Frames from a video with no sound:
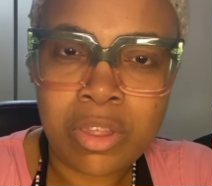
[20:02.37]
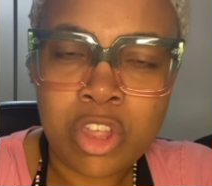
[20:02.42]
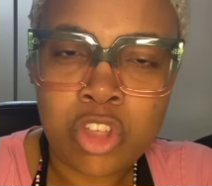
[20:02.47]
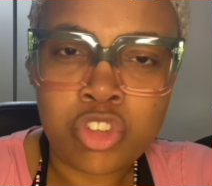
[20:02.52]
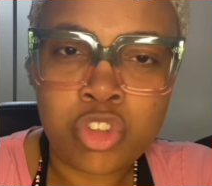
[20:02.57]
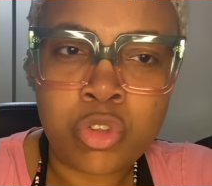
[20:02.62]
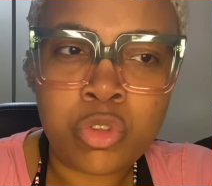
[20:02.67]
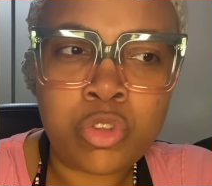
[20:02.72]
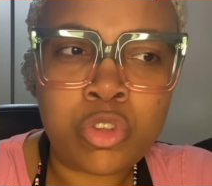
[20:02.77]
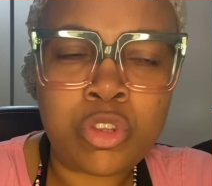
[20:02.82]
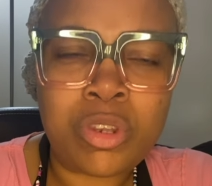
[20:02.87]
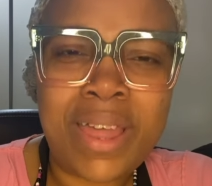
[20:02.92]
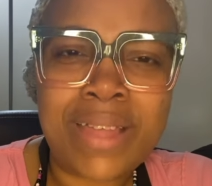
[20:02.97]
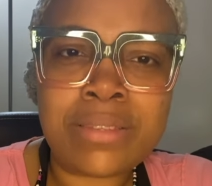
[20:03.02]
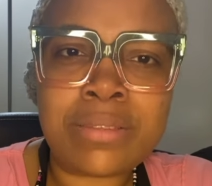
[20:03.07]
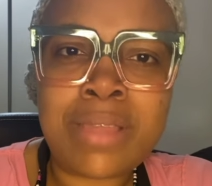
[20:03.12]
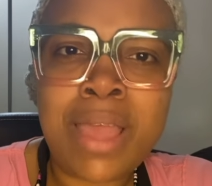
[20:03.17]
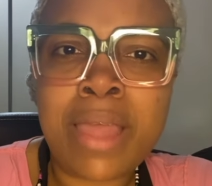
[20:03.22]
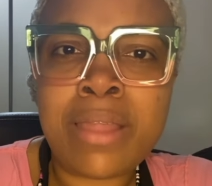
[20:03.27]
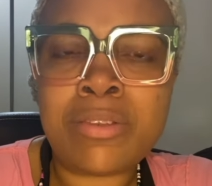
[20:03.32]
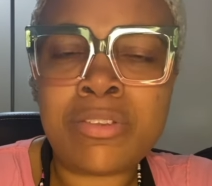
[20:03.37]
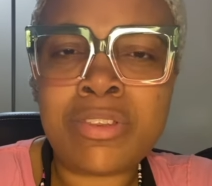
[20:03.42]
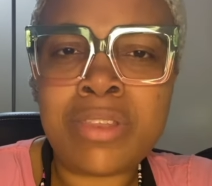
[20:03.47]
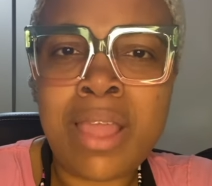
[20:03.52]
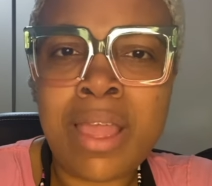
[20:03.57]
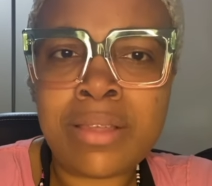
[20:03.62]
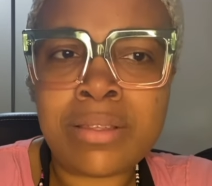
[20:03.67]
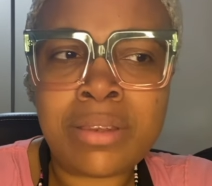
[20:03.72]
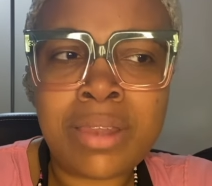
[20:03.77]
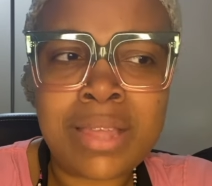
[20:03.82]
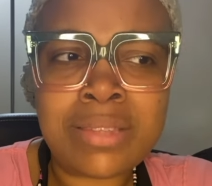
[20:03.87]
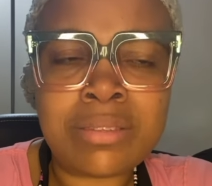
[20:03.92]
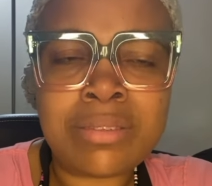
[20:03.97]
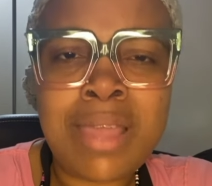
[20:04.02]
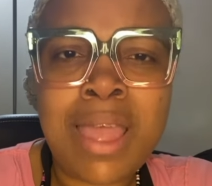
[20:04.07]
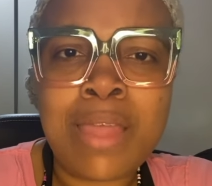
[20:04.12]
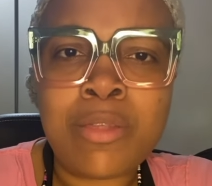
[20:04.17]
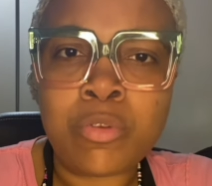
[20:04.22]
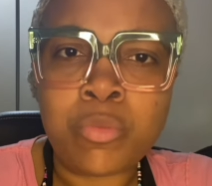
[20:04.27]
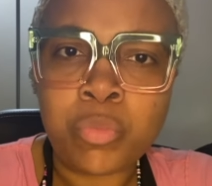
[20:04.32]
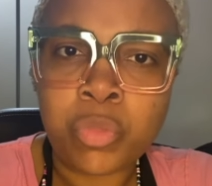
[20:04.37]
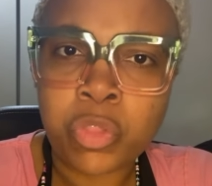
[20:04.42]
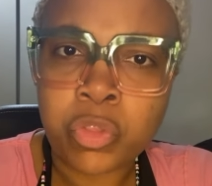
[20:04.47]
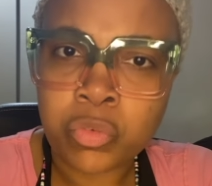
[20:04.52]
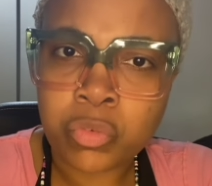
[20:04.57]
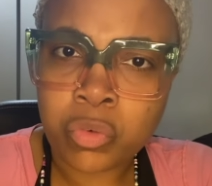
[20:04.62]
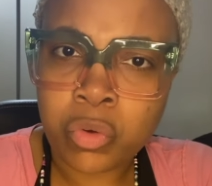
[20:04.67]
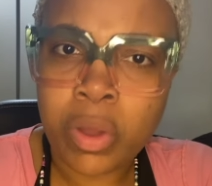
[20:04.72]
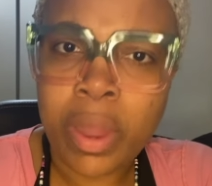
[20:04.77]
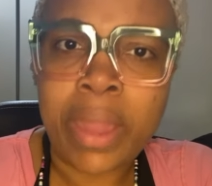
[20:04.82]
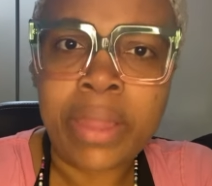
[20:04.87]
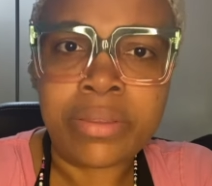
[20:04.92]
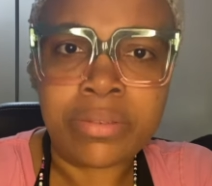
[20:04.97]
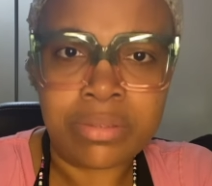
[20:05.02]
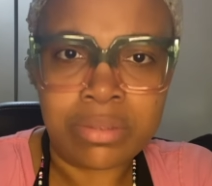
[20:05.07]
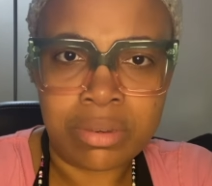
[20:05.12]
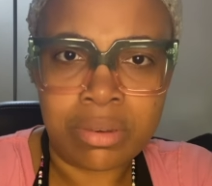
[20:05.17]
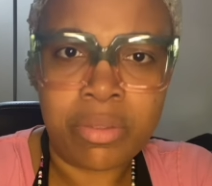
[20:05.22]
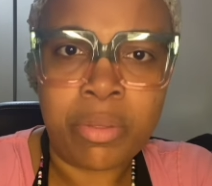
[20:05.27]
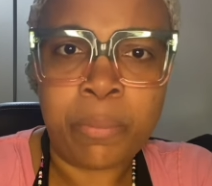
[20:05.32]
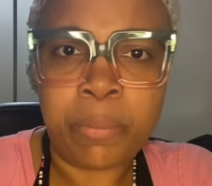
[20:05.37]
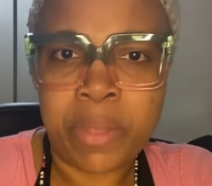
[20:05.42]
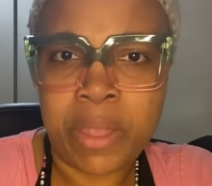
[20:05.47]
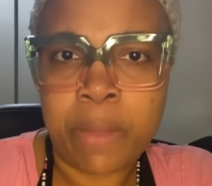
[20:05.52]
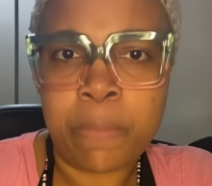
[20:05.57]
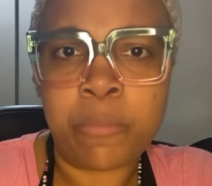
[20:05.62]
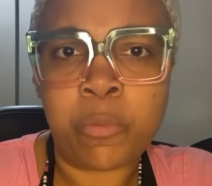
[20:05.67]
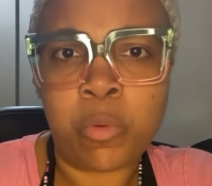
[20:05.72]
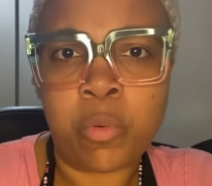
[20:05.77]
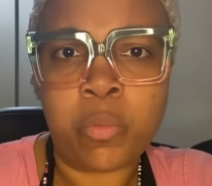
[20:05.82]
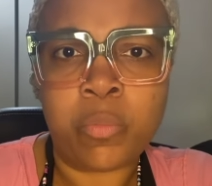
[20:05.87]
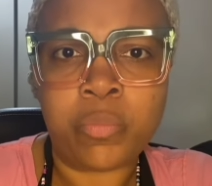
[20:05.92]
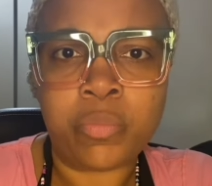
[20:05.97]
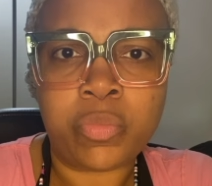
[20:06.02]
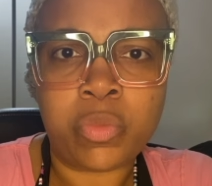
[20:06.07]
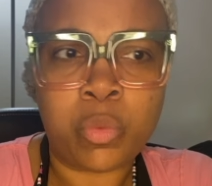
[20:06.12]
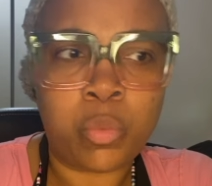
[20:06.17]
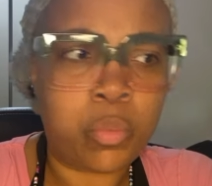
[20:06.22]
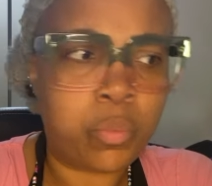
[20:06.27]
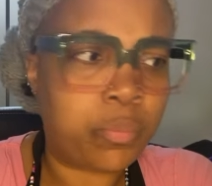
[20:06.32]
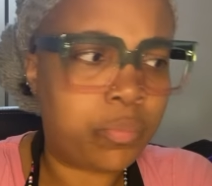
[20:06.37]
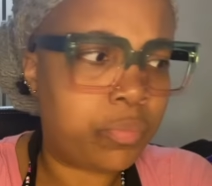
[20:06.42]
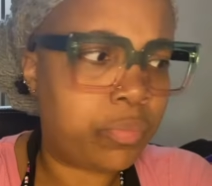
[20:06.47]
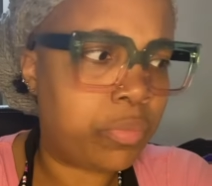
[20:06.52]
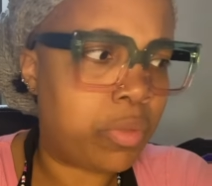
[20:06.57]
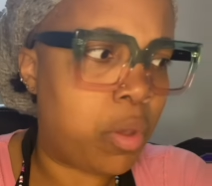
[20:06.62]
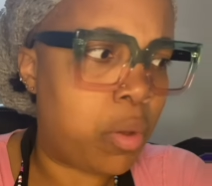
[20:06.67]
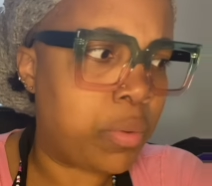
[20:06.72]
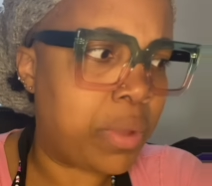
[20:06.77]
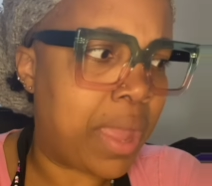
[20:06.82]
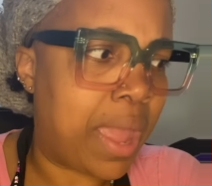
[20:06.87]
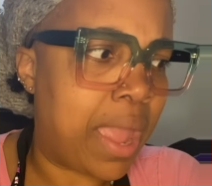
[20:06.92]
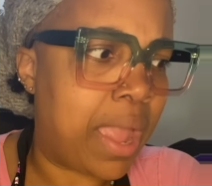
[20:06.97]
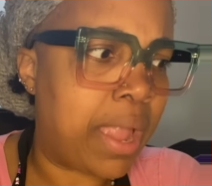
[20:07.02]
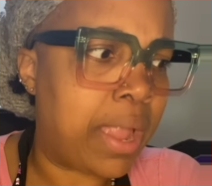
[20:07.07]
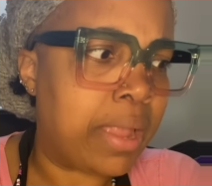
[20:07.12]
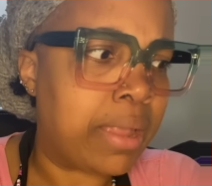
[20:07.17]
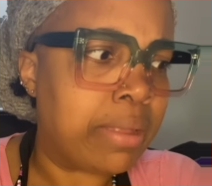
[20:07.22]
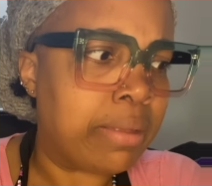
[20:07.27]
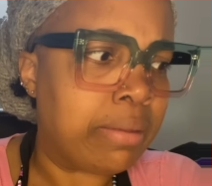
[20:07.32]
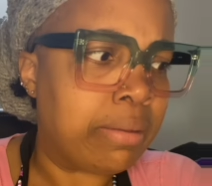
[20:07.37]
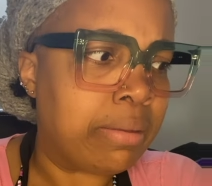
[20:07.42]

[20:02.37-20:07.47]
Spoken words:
So let's not threaten people, okay?